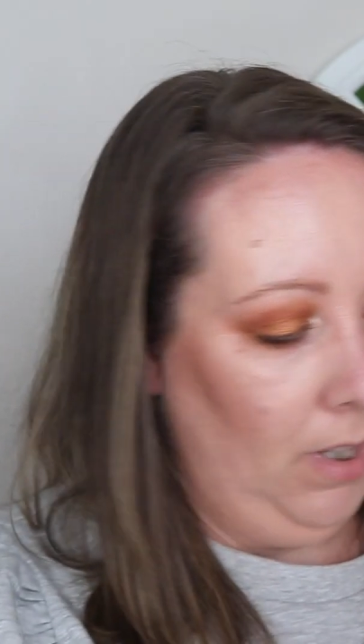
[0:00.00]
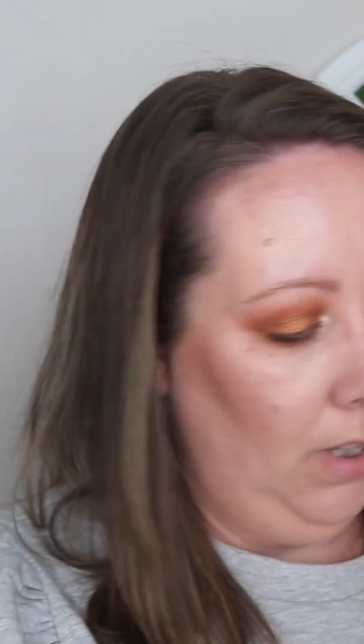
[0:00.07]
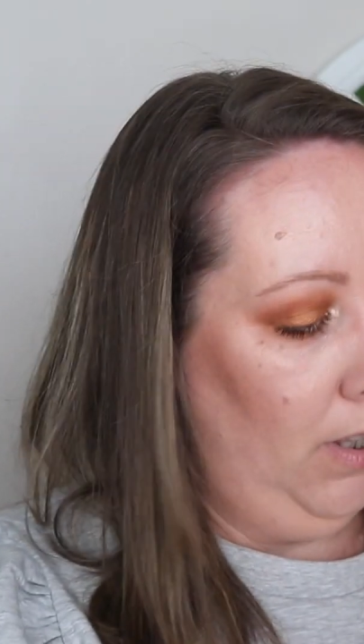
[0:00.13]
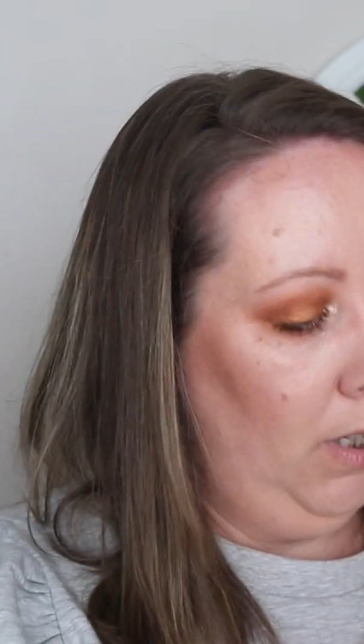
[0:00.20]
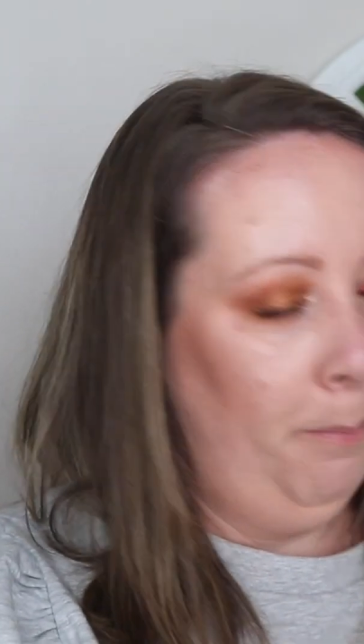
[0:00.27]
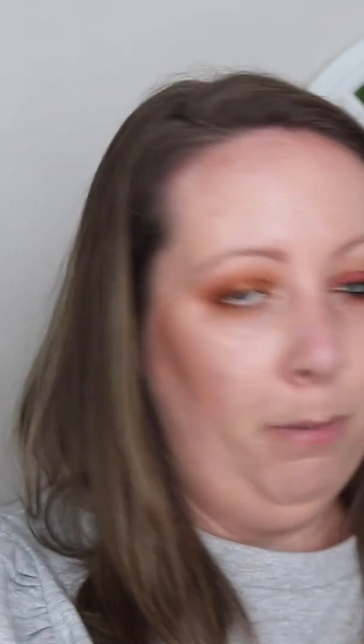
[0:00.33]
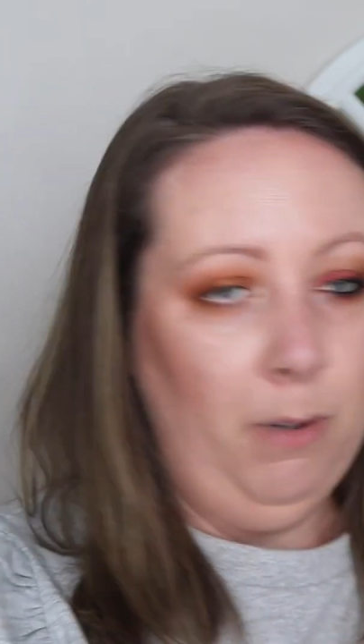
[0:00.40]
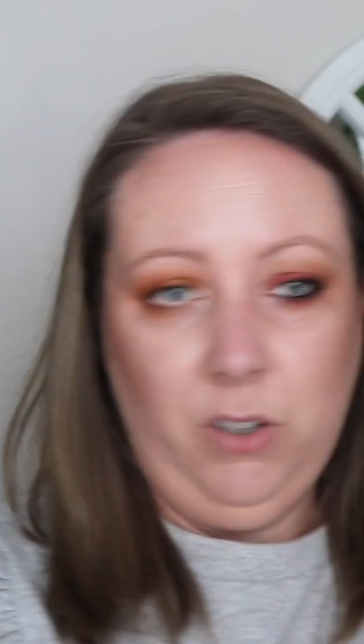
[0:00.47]

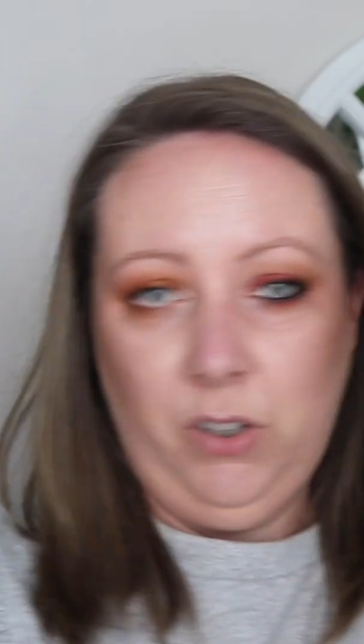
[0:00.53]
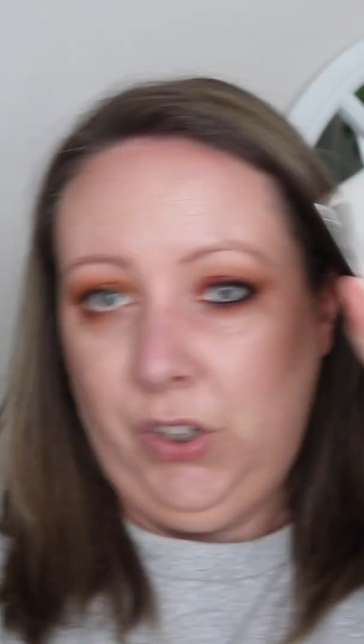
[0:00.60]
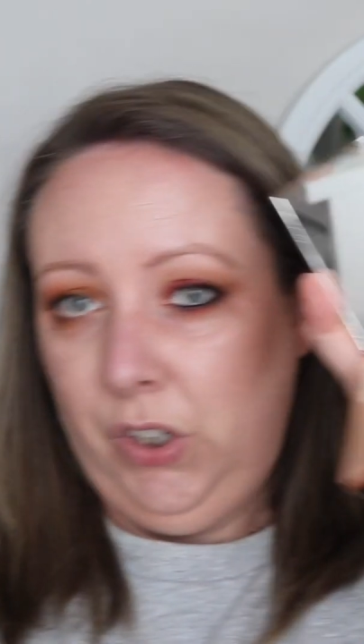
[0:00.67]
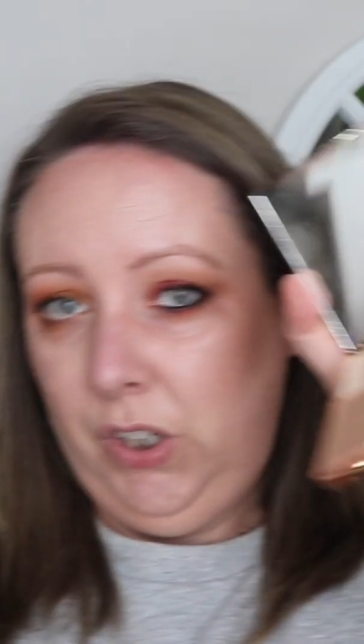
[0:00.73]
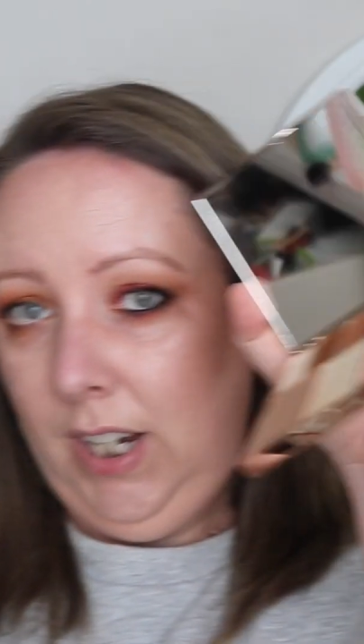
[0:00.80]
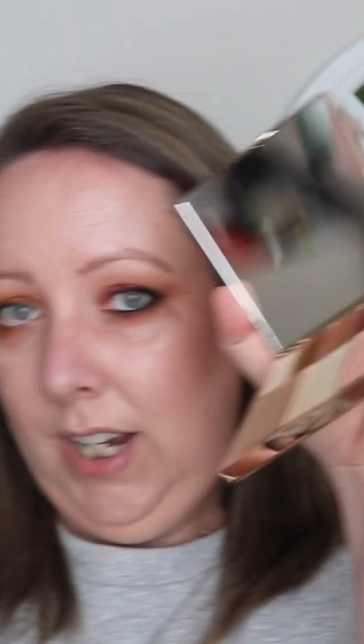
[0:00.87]
the blush